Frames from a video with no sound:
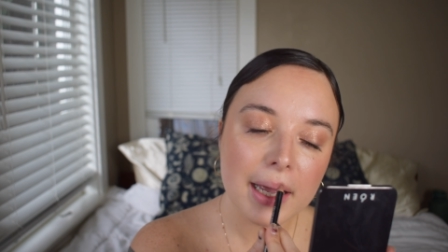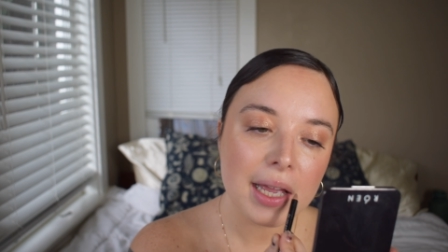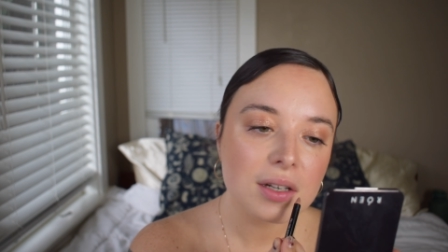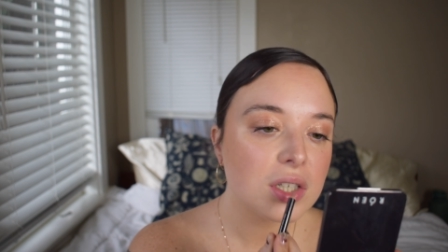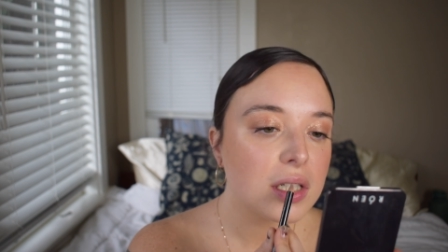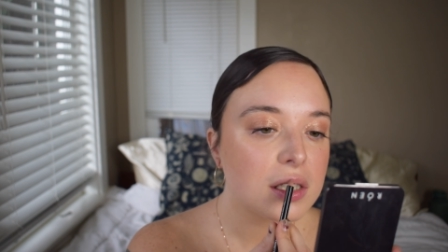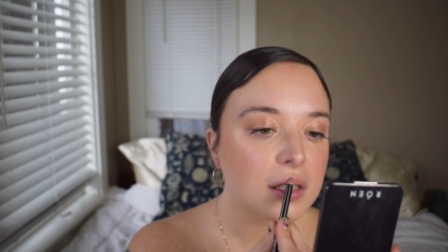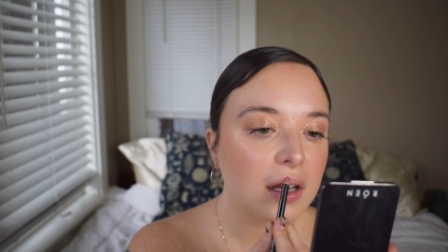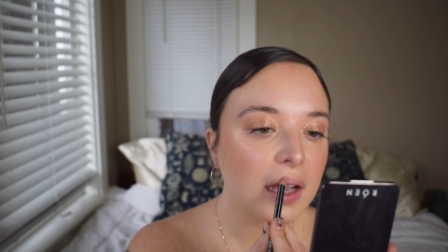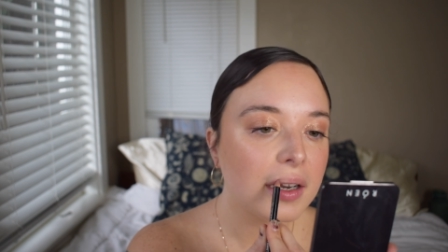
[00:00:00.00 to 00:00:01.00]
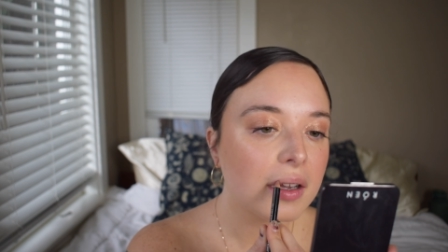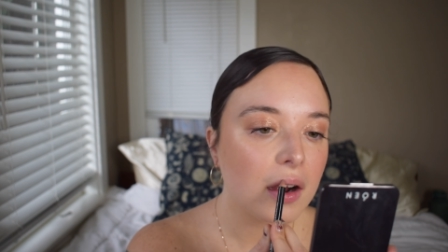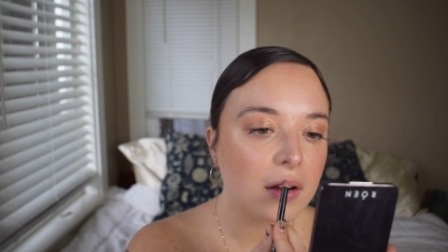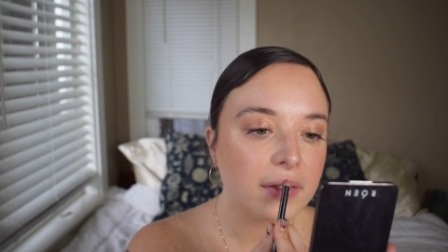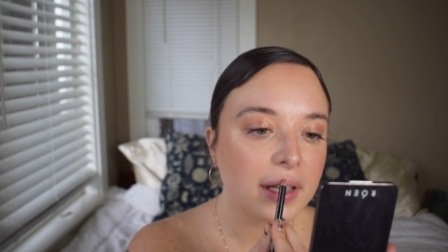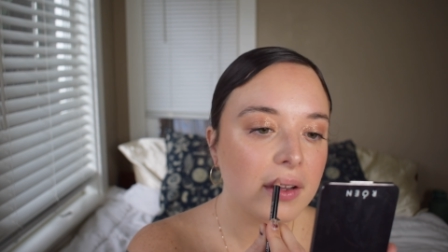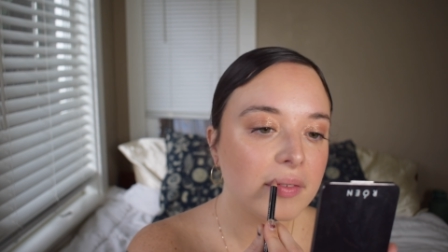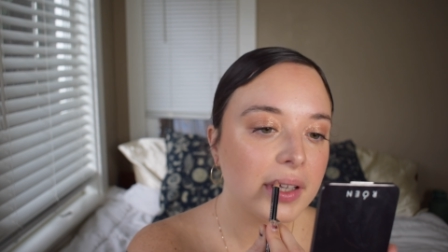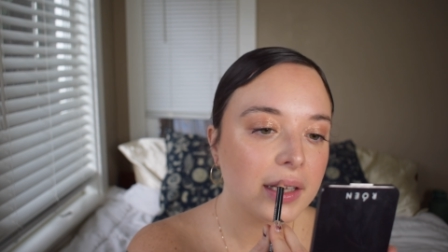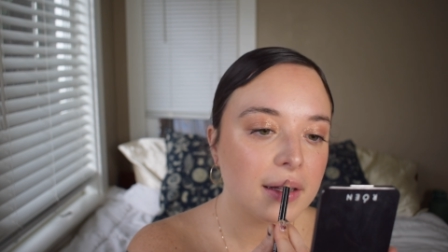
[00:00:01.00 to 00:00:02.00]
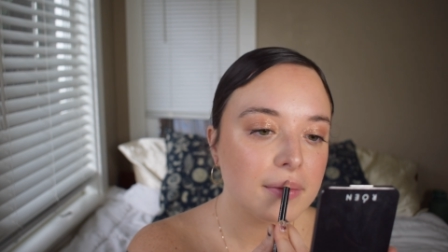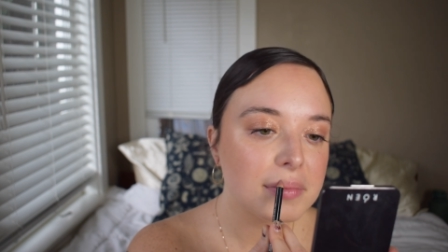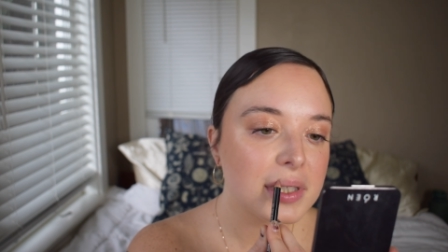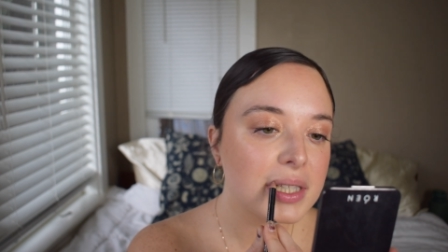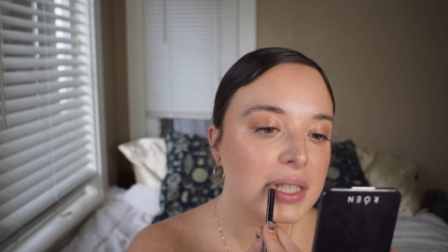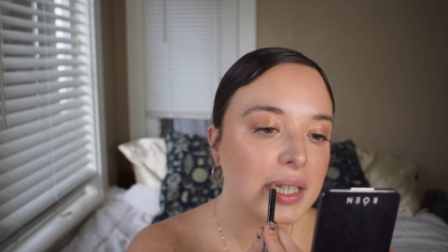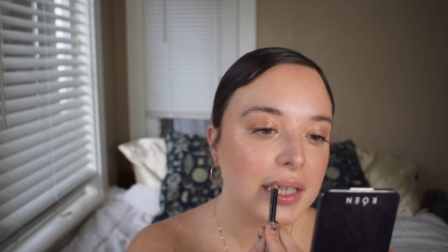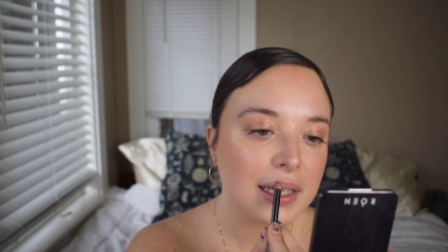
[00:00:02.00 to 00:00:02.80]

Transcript: and just kind of carving out my lips.